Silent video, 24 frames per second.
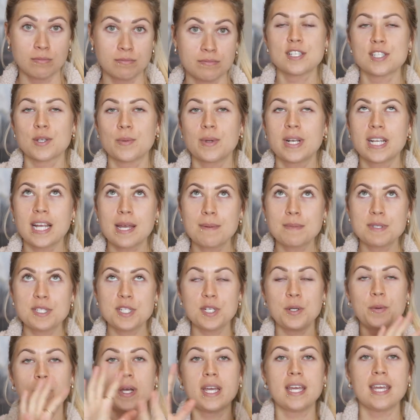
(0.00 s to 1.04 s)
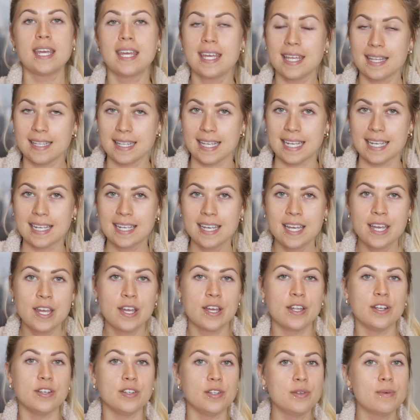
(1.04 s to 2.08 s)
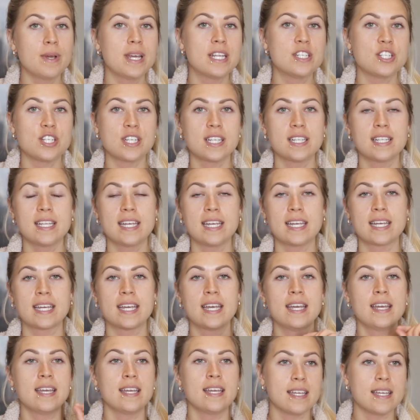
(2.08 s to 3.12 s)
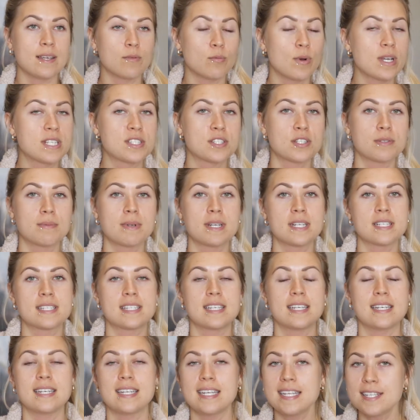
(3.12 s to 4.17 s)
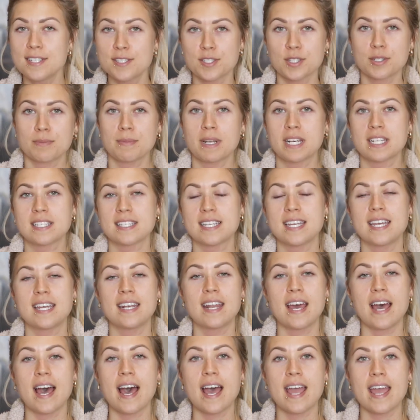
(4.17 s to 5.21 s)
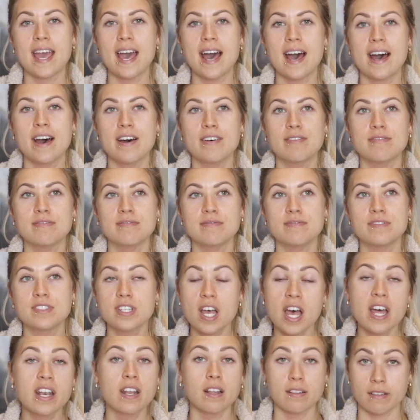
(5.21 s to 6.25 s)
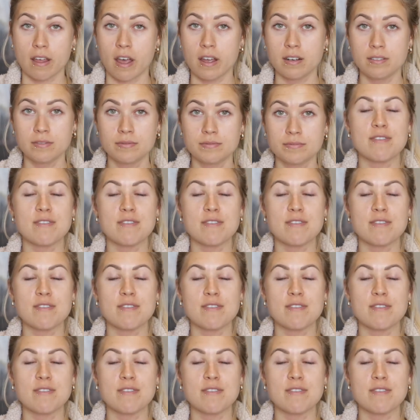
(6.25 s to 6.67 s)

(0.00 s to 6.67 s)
So when it comes to healing, New Age healing, Western medicine, Eastern medicine, I have done a lot.